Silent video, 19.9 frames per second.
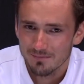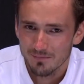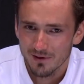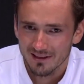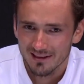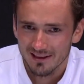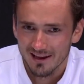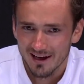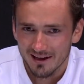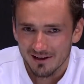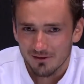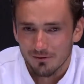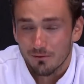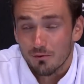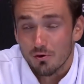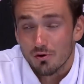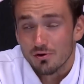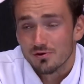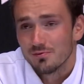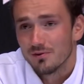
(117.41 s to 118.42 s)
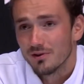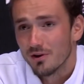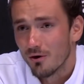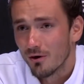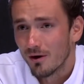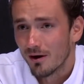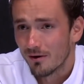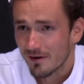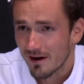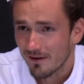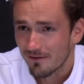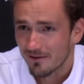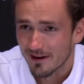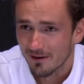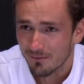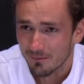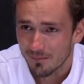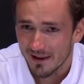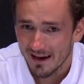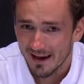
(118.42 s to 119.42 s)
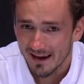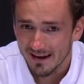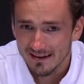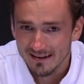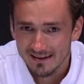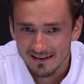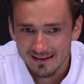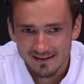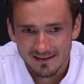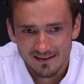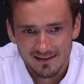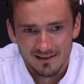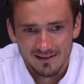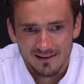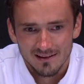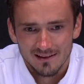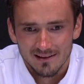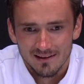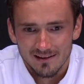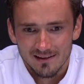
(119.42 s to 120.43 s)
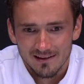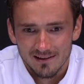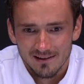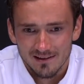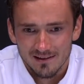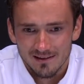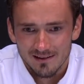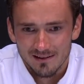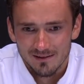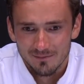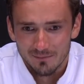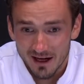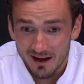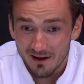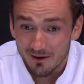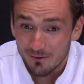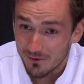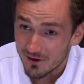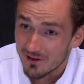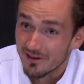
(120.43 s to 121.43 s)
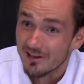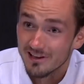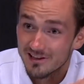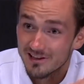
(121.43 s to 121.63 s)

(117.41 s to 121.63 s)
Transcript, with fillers: But of course, we know how Rafa can play. But he